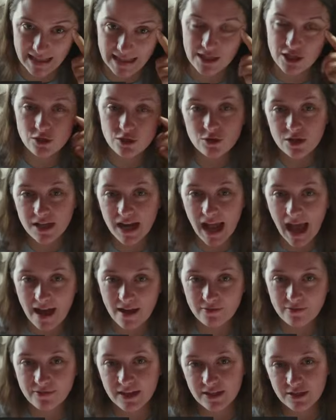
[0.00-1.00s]
Like you could
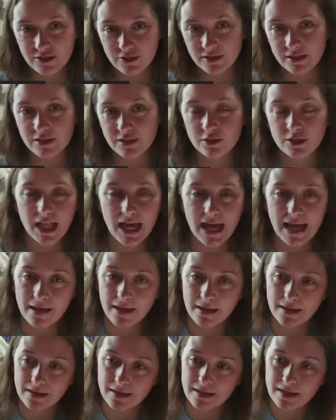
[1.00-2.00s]
have like your little like